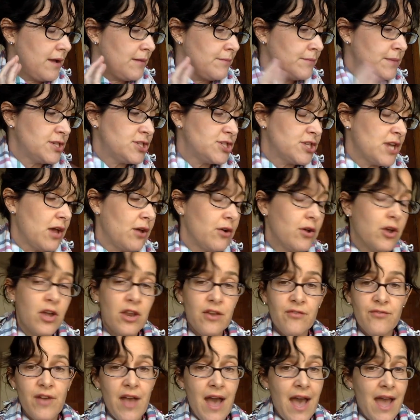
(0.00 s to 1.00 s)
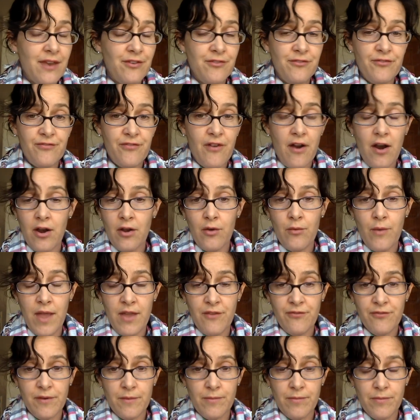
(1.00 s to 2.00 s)
Michelle could have gotten far
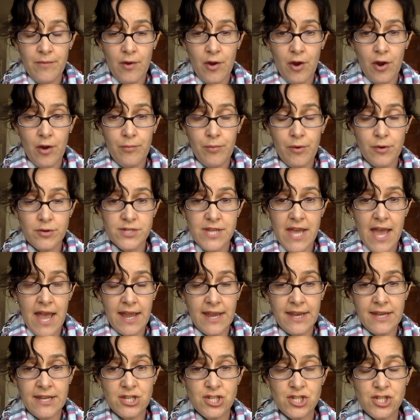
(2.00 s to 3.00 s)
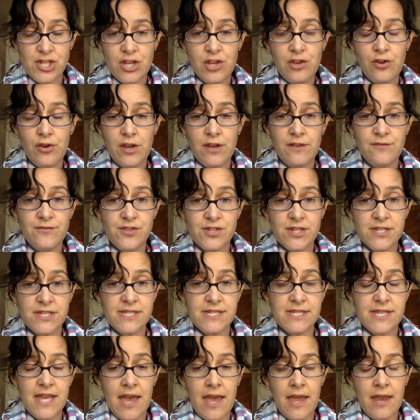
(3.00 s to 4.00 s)
away from her protagonist. She could have
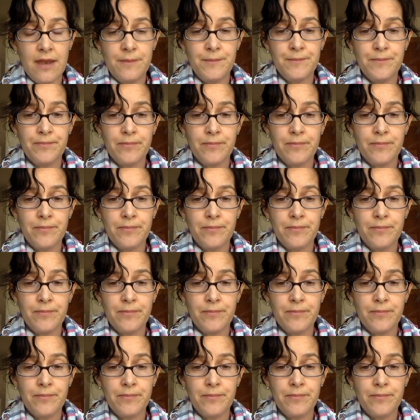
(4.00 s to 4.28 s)
just said,